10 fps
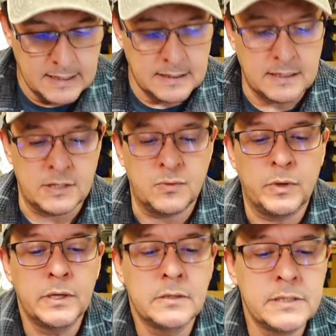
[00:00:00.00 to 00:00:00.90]
these
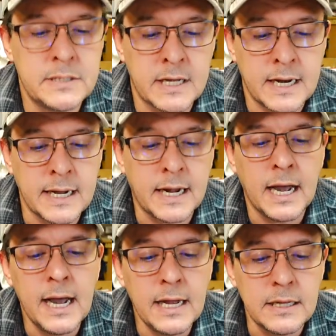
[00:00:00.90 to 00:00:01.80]
wheels that I
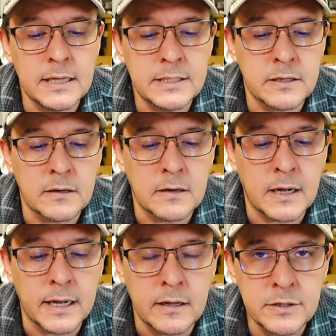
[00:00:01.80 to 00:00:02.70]
got, these
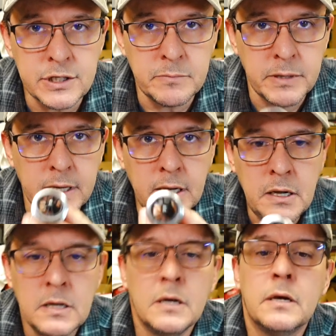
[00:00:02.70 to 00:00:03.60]
are LGB.
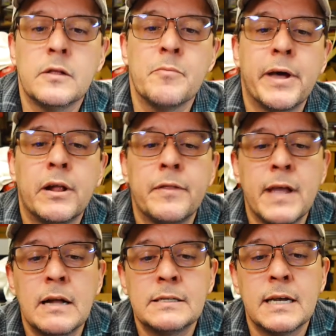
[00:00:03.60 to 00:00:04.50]
They're metal on the
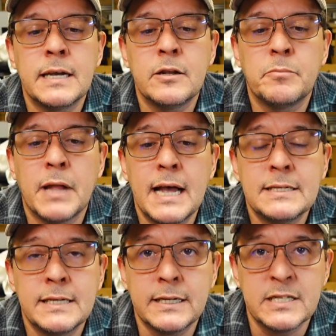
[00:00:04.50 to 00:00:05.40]
outside, they're
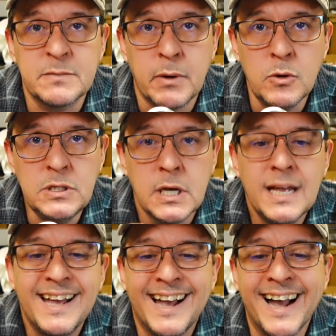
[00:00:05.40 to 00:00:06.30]
plastic and spoked.
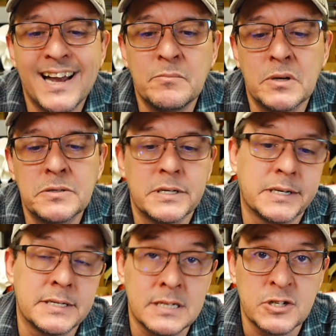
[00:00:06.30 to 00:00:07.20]
I got them mostly
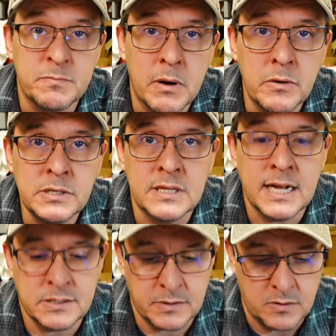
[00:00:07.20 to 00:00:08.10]
because they're spoked, and
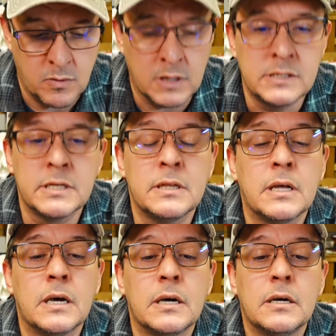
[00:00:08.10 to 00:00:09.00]
that's what the ones in
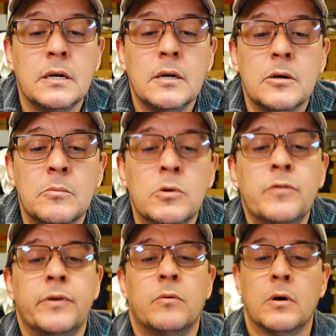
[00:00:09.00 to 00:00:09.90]
the
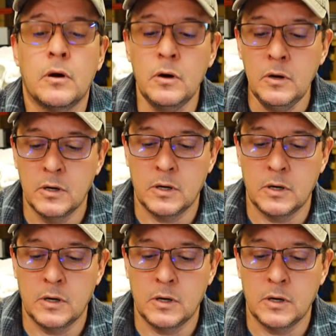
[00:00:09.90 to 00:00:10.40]
movie were.